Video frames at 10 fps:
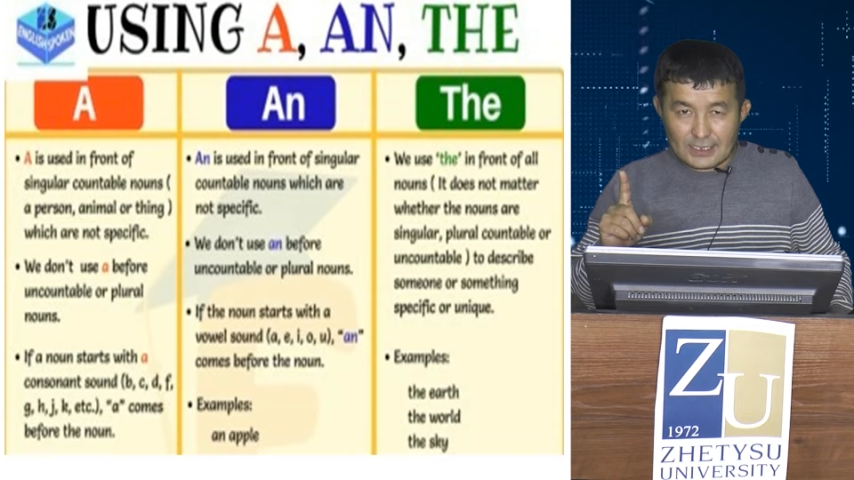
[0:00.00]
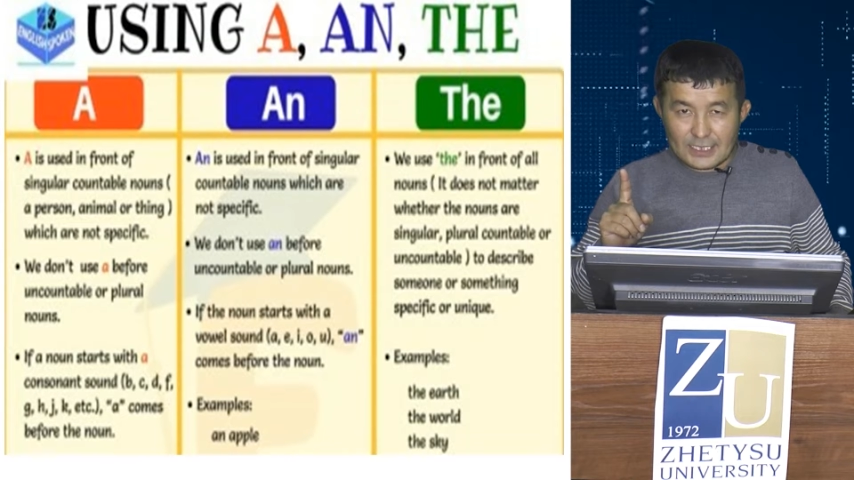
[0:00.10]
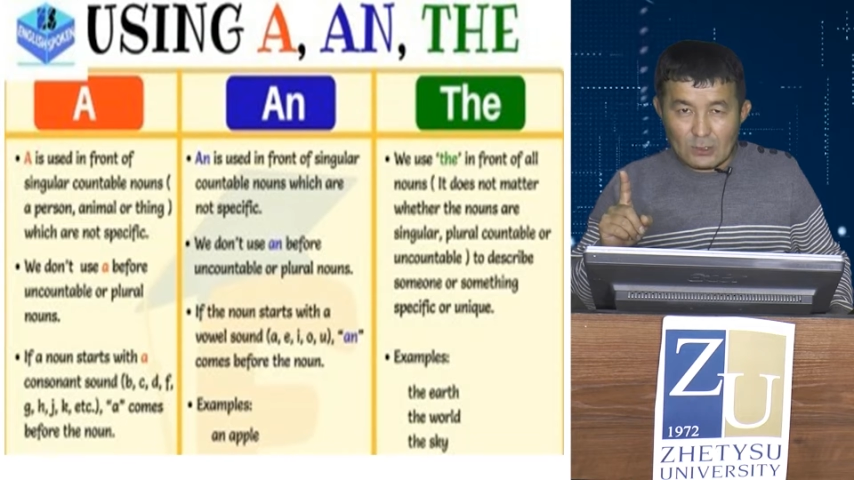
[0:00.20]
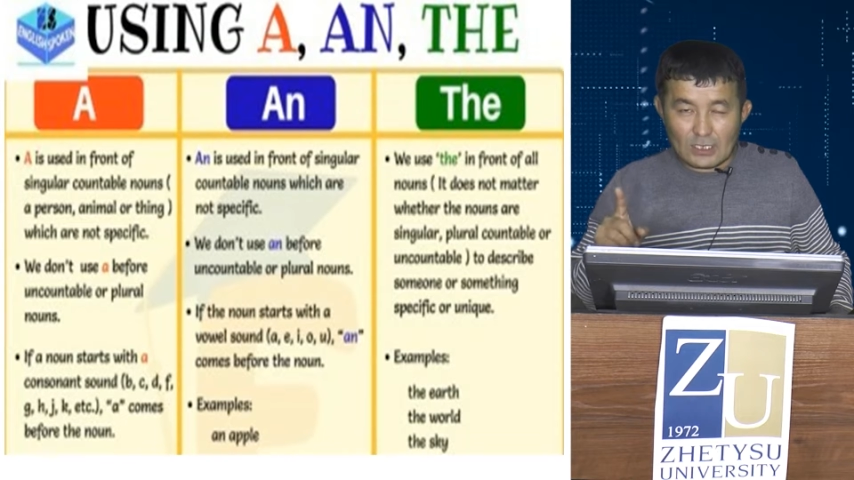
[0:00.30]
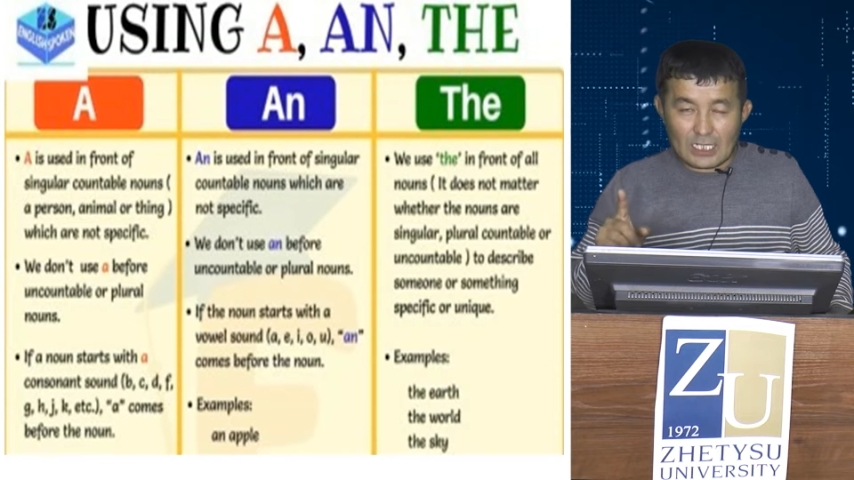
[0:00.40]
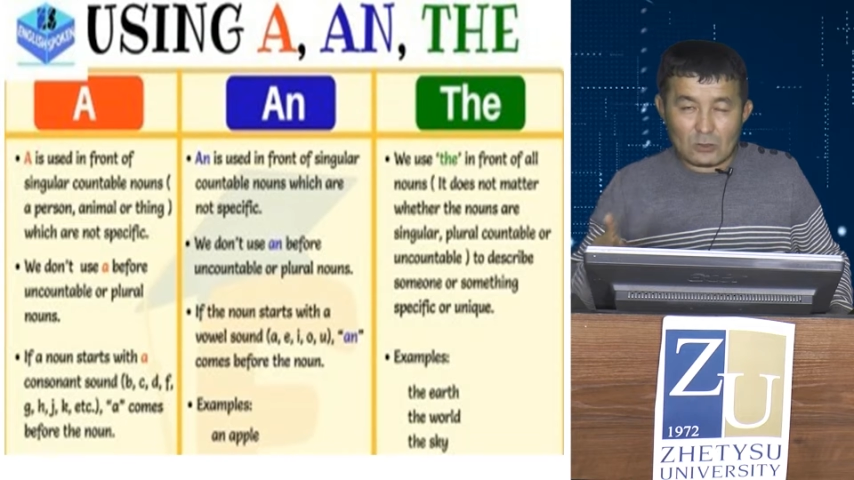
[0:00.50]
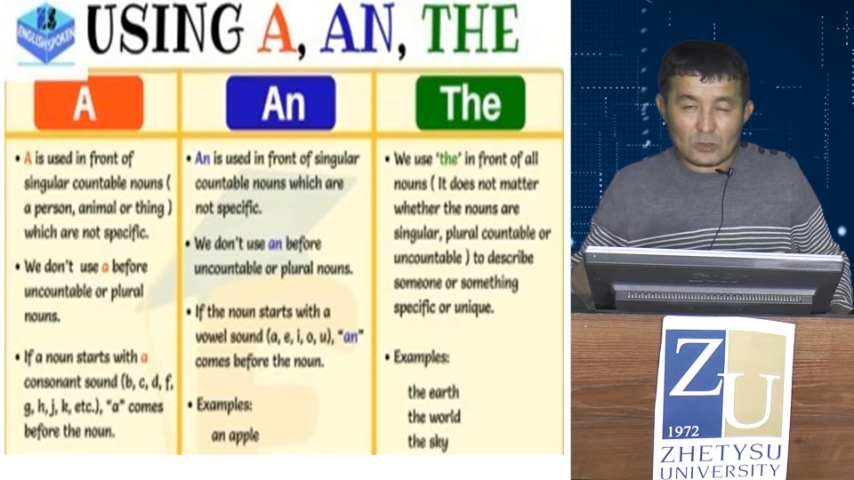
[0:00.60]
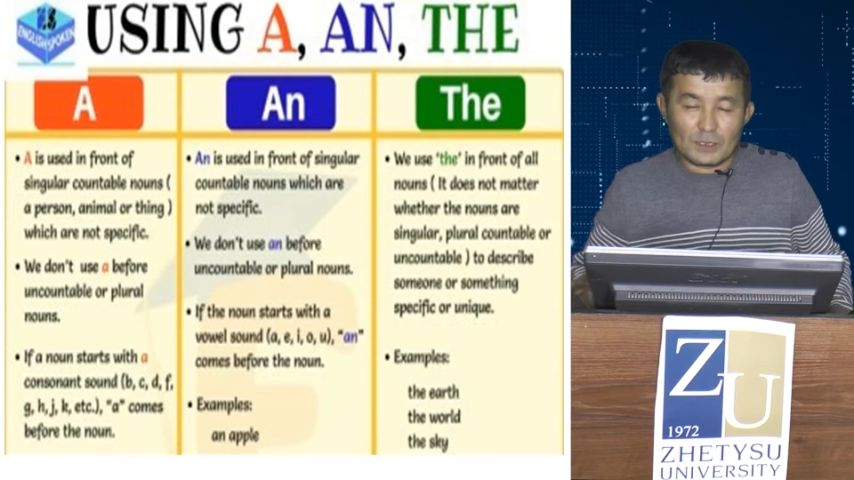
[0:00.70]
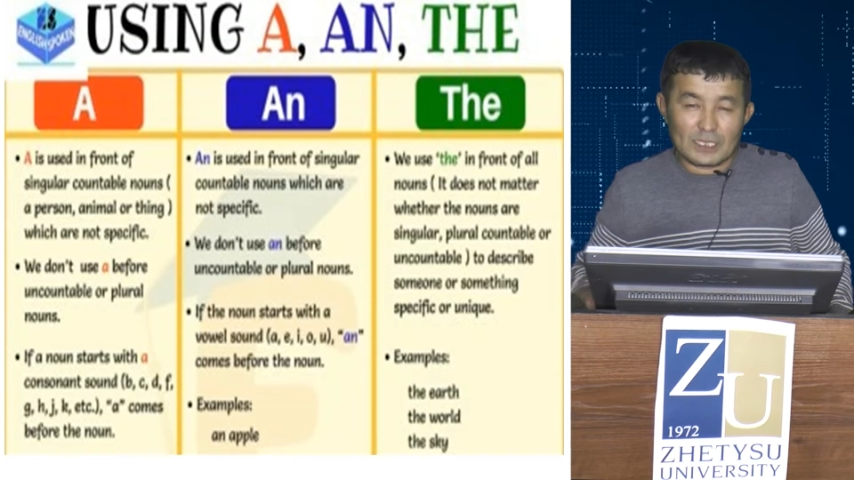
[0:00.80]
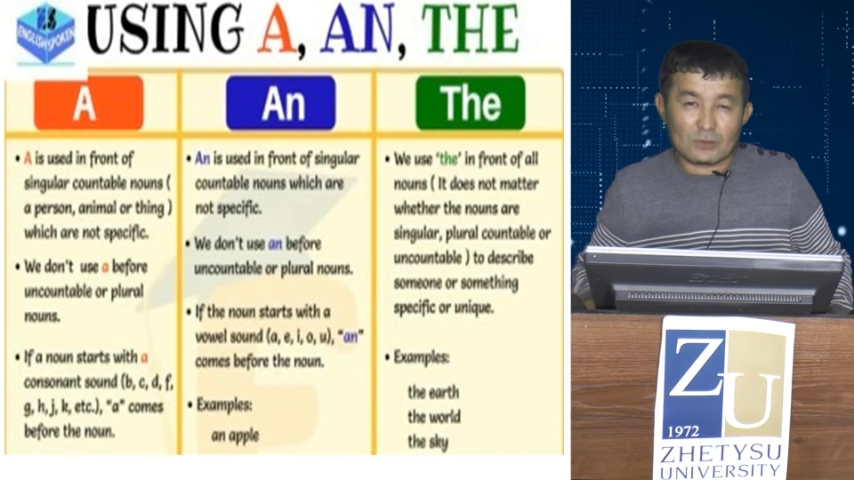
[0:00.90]

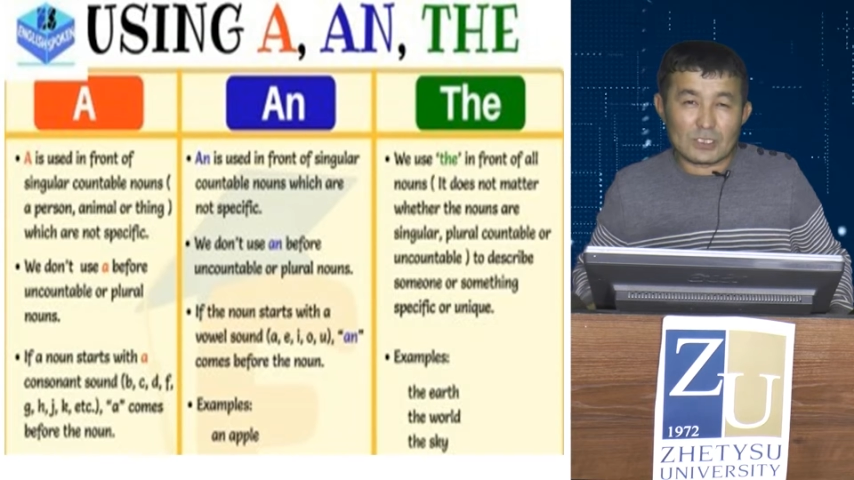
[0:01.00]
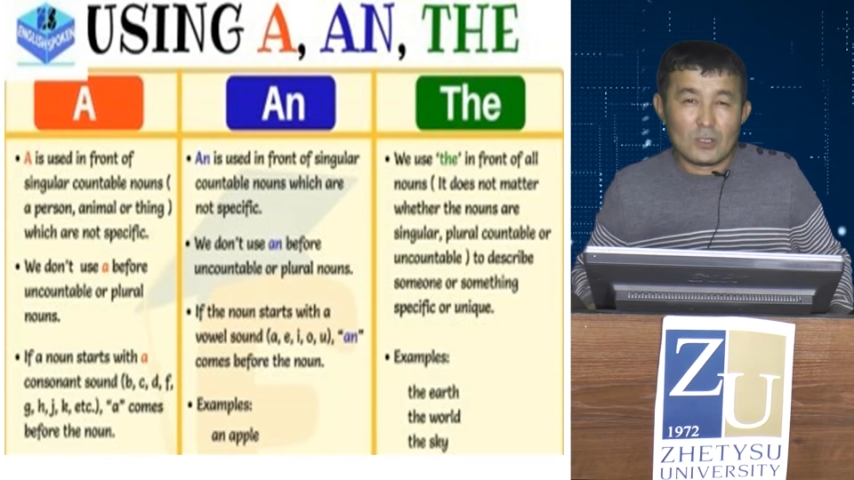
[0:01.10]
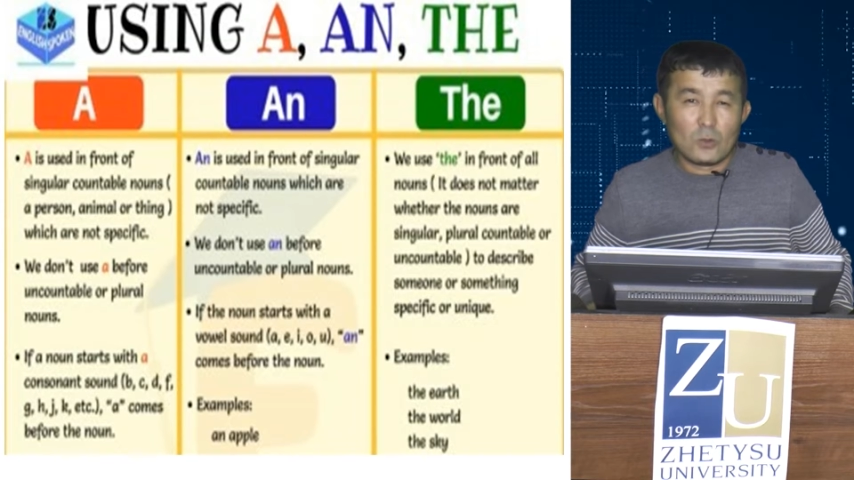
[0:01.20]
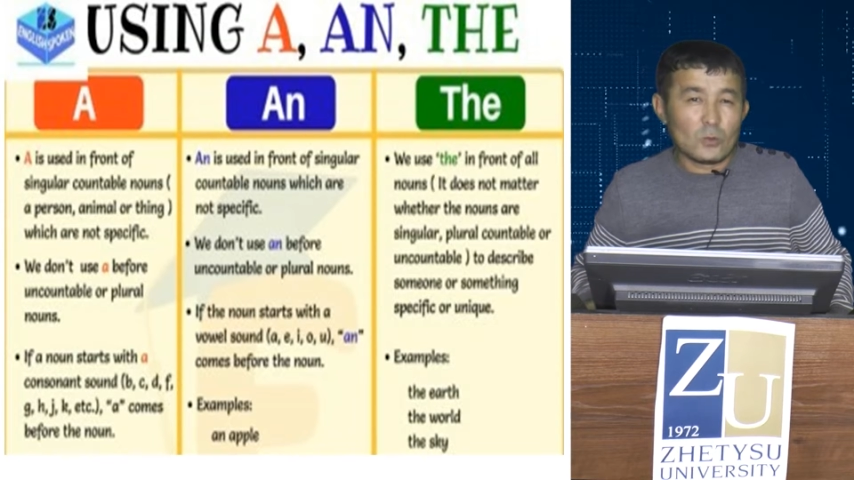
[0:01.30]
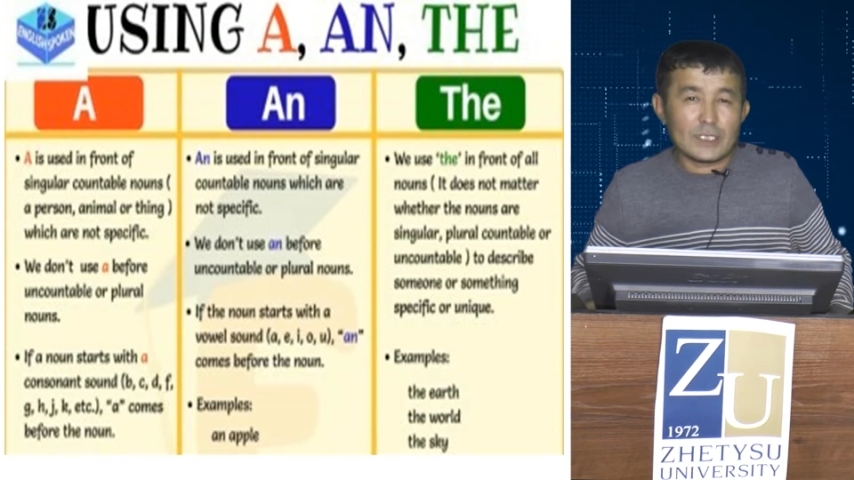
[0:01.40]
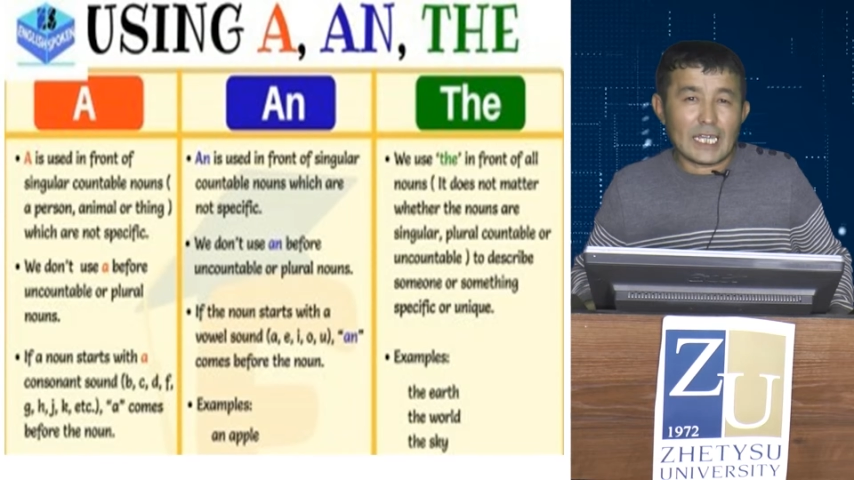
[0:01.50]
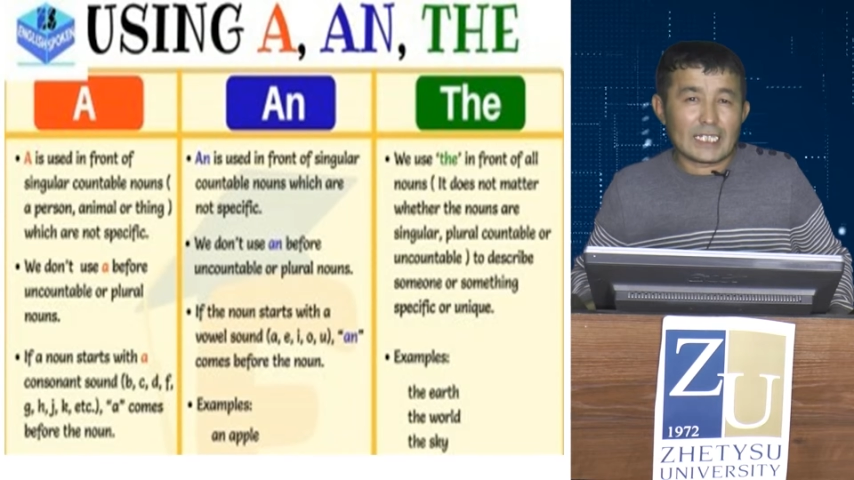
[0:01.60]
countable nouns.